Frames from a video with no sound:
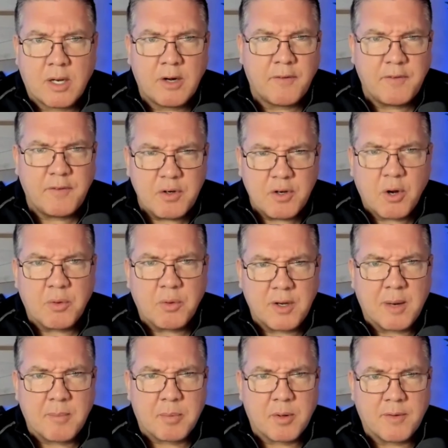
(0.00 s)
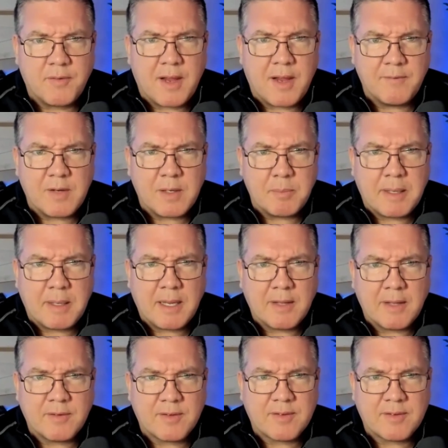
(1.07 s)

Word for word: I don't know if you know the number of MVPs.